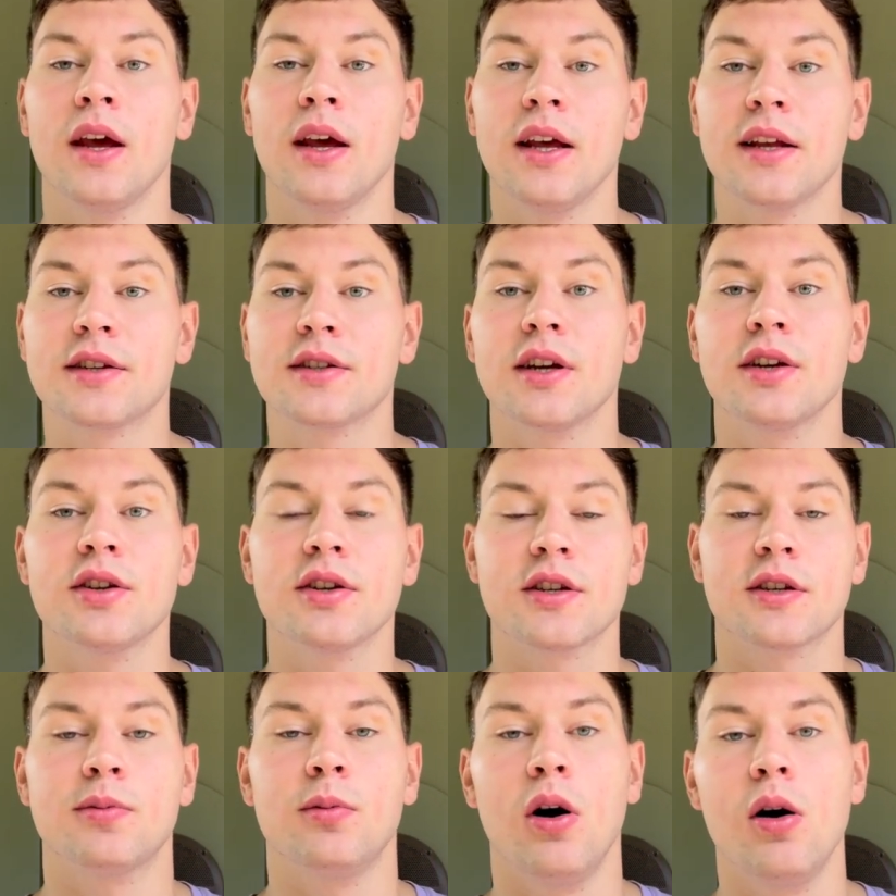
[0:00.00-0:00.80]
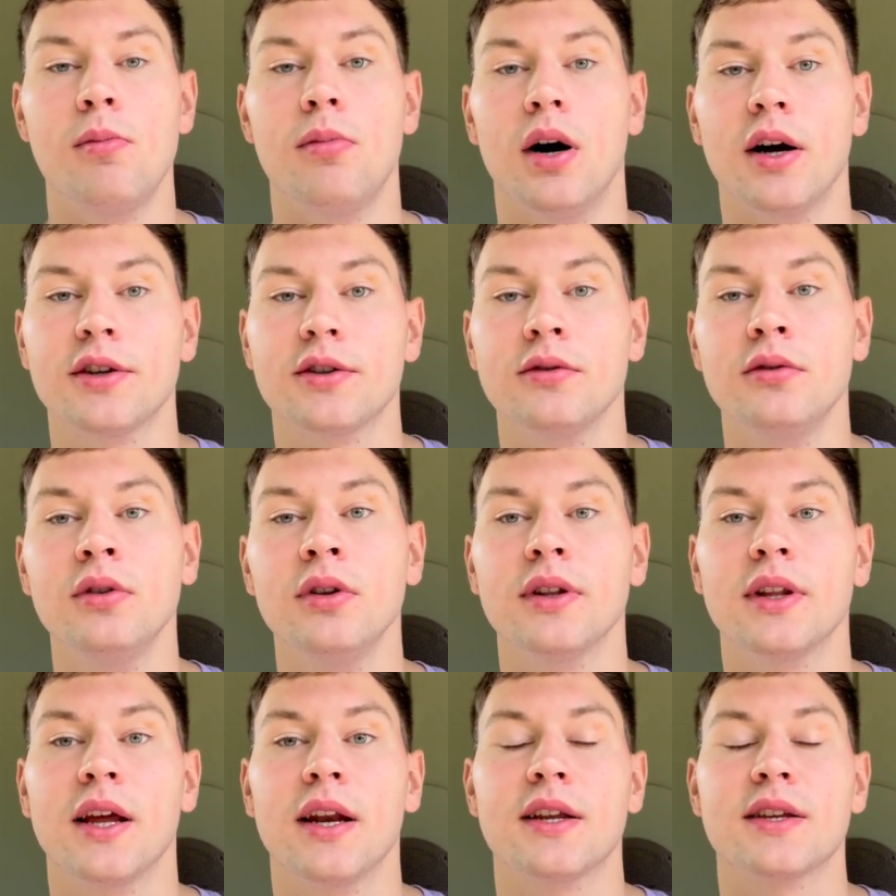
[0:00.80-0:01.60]
it's such a small
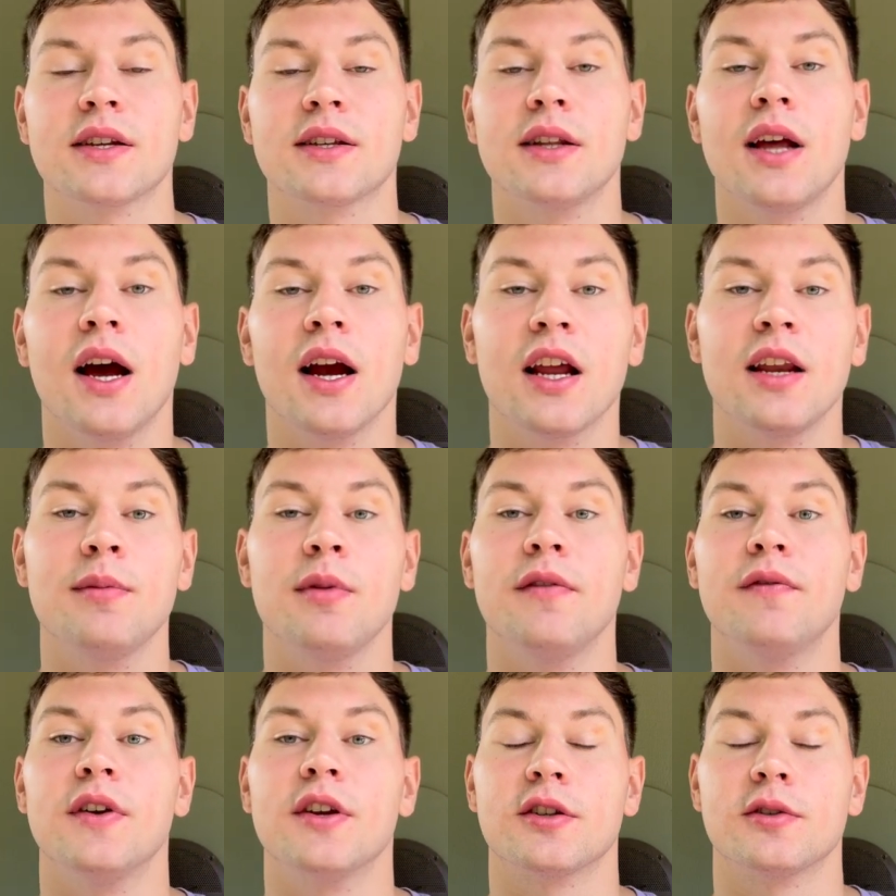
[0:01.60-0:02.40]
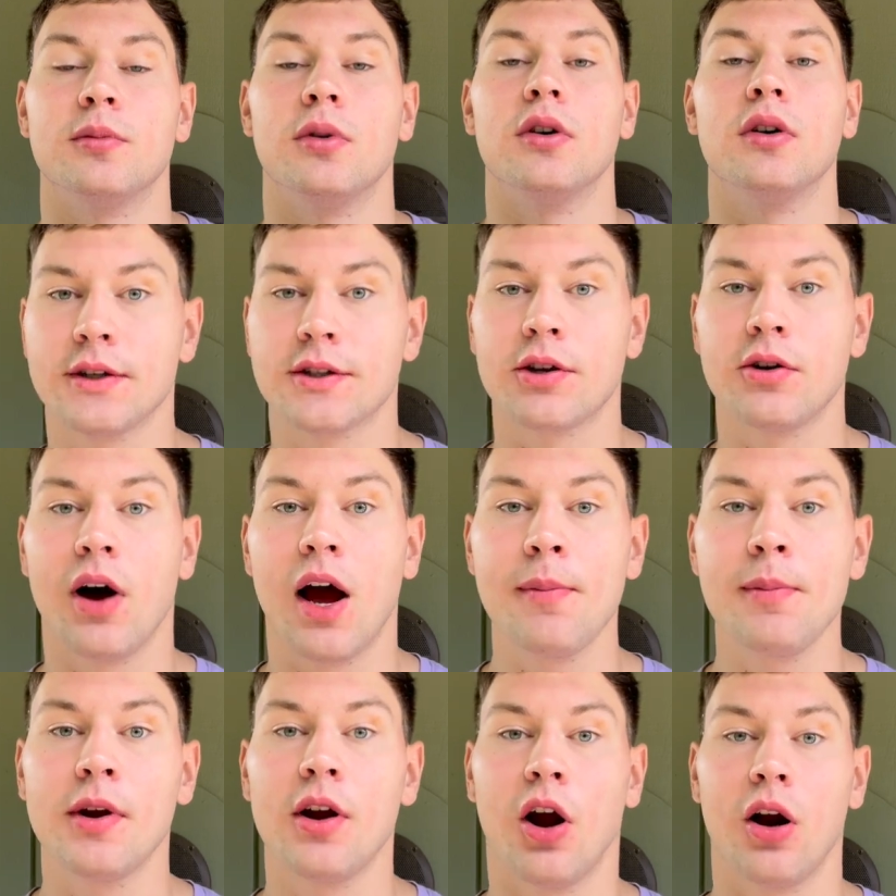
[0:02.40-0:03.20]
muscle that it's not going to be visible. So
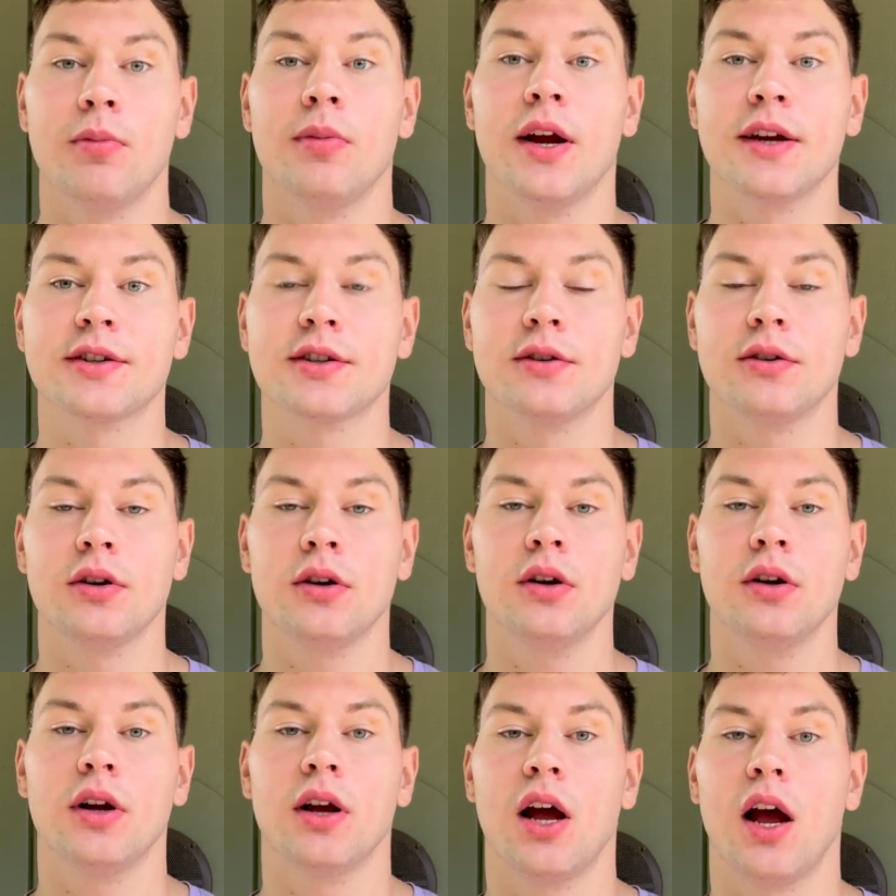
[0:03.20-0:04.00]
I'm an arm wrestler.